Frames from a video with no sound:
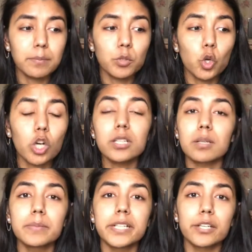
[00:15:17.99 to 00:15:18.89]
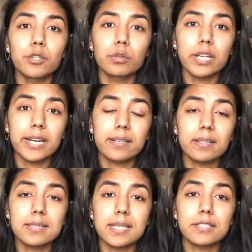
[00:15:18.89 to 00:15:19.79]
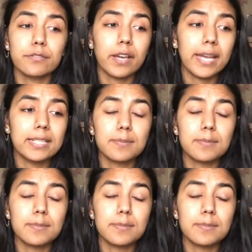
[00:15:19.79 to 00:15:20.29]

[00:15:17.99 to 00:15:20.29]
am not committing to creating designs for any